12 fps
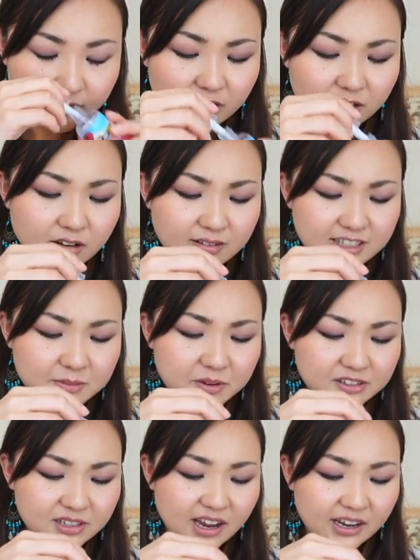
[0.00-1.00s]
I don't know, it
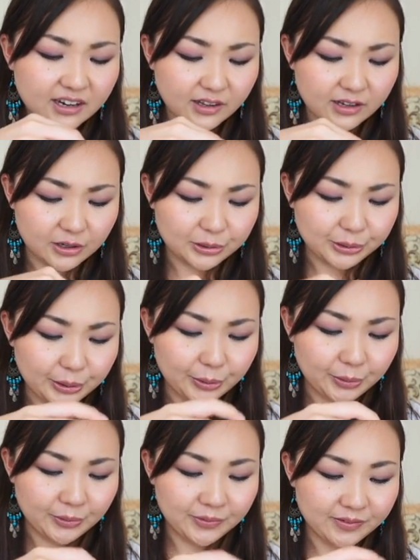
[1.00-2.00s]
smells kind of like a
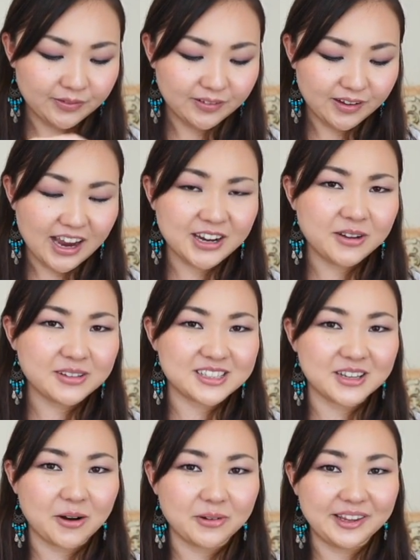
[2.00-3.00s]
glue. I know it's
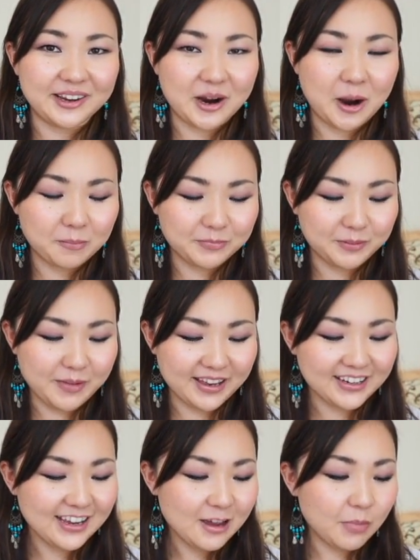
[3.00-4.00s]
not really a
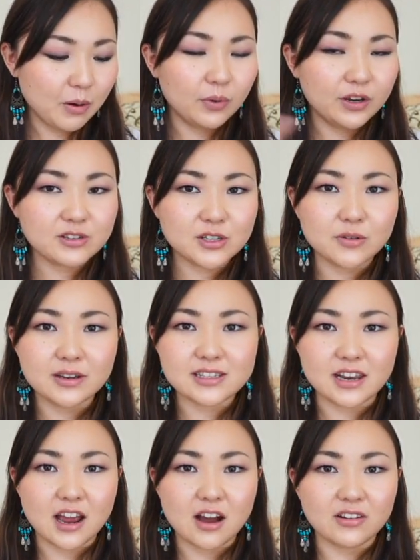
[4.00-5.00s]
compliment, but when you squeeze
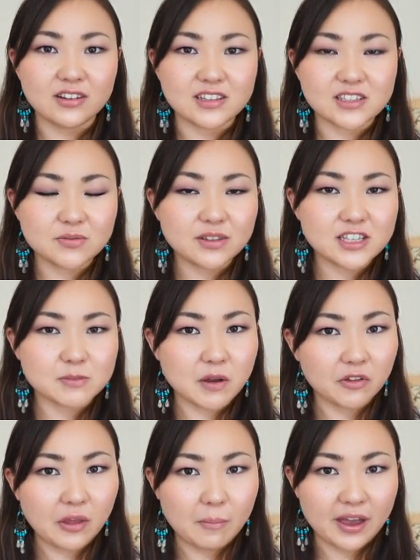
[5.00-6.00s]
it out, it doesn't really
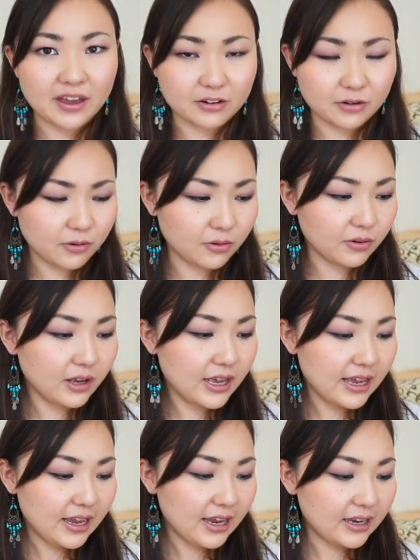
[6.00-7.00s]
smell that bad at all.
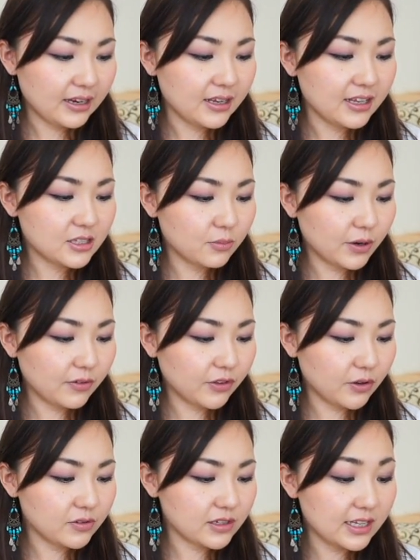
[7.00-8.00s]
And it's one of
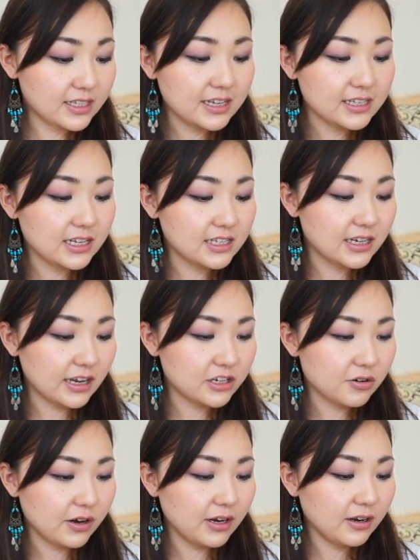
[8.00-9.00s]
those, it says it's
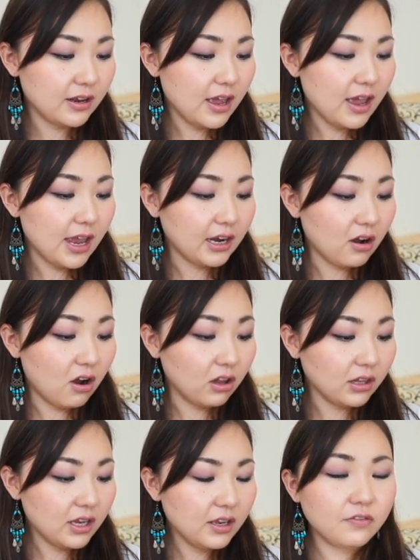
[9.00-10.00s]
nectarine and
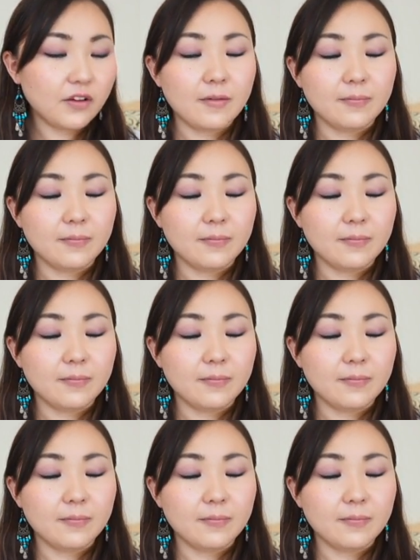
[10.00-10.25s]
olive,